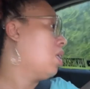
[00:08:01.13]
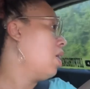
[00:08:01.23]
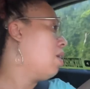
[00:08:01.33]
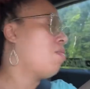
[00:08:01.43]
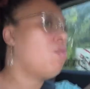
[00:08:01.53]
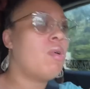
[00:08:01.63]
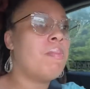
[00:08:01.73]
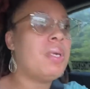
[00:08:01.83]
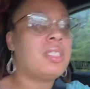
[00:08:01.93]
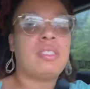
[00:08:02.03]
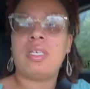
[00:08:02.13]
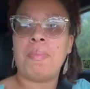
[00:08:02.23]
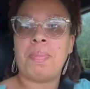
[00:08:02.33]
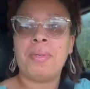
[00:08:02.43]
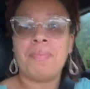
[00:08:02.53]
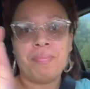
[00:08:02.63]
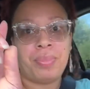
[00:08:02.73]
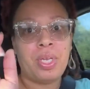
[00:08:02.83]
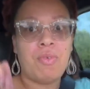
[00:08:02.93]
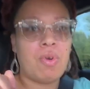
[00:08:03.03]
If you in Mississippi,
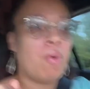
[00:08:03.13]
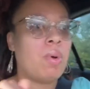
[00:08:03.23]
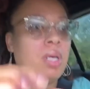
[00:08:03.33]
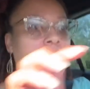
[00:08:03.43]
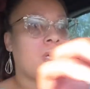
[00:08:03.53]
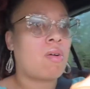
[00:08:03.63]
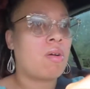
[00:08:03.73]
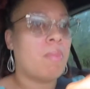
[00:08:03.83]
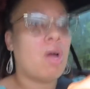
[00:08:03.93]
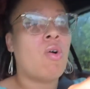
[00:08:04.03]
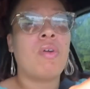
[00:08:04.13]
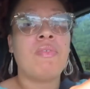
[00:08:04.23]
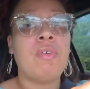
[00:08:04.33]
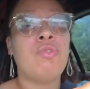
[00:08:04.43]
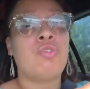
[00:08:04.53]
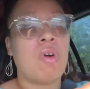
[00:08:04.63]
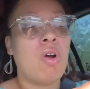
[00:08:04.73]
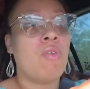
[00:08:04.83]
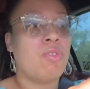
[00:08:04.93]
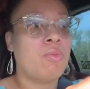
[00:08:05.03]
you know what I'm talking about. Or if you
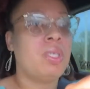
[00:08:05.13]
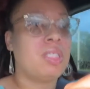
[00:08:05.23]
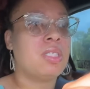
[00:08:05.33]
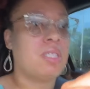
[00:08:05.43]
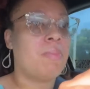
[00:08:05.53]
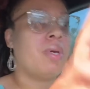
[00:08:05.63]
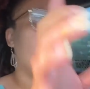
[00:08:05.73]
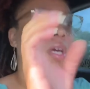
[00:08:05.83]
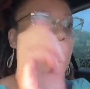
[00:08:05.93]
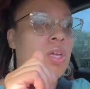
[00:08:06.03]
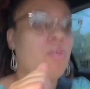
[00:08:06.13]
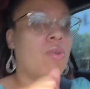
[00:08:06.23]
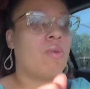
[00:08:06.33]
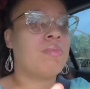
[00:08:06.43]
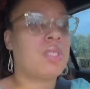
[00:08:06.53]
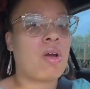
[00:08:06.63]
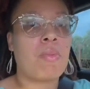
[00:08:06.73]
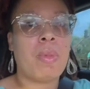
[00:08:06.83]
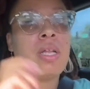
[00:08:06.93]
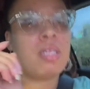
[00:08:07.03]
drove through Mississippi, you know what I'm talking
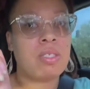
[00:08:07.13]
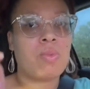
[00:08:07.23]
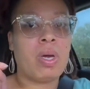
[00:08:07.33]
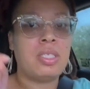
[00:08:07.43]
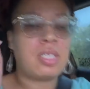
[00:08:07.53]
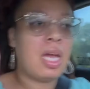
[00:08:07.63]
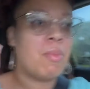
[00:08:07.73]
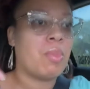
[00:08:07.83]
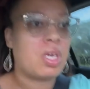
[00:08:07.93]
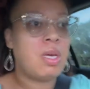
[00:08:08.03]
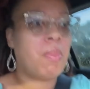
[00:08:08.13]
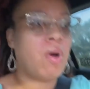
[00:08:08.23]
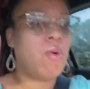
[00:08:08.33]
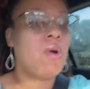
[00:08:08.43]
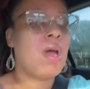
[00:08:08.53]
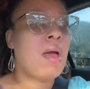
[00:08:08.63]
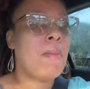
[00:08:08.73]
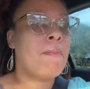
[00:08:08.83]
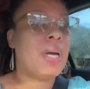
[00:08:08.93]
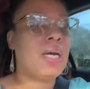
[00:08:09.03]
about. That's why this camera keep on
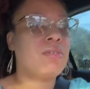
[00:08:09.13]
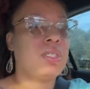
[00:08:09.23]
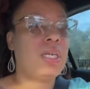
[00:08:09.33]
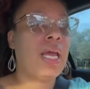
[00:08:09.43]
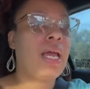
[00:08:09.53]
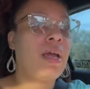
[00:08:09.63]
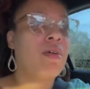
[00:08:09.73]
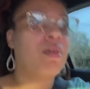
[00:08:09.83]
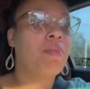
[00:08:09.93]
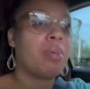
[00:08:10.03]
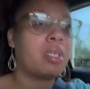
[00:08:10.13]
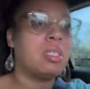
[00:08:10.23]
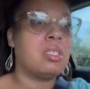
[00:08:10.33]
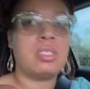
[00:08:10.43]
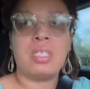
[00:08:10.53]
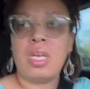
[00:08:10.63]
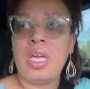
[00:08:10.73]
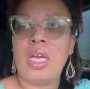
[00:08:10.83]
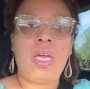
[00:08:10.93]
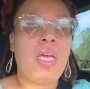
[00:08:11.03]
bouncing down because
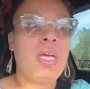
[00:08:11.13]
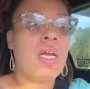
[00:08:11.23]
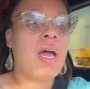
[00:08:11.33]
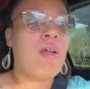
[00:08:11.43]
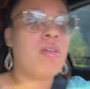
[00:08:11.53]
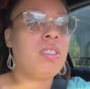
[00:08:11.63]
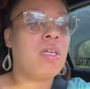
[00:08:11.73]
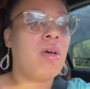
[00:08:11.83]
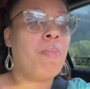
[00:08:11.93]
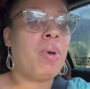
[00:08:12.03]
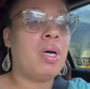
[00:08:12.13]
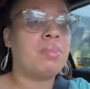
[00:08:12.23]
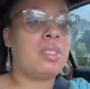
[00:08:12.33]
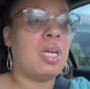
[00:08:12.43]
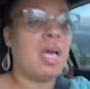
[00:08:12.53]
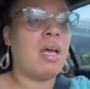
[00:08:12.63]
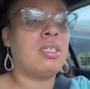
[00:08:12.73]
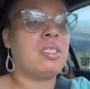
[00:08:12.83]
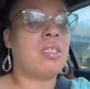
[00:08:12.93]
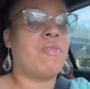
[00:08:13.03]
hitting all these little bumps and all
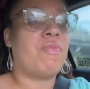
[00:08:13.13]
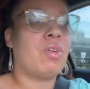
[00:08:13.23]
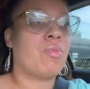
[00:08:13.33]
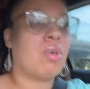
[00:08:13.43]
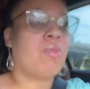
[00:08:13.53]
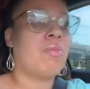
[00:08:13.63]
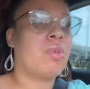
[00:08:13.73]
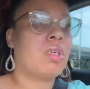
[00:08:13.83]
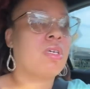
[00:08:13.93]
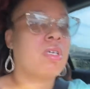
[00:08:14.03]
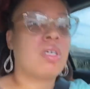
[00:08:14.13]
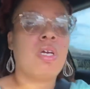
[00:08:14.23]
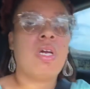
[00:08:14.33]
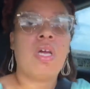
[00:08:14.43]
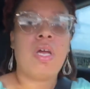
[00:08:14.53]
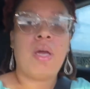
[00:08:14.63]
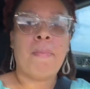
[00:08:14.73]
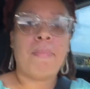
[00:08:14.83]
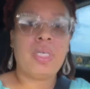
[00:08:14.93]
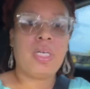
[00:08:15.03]
this stuff in the
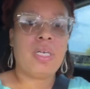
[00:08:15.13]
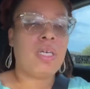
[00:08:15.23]
road. But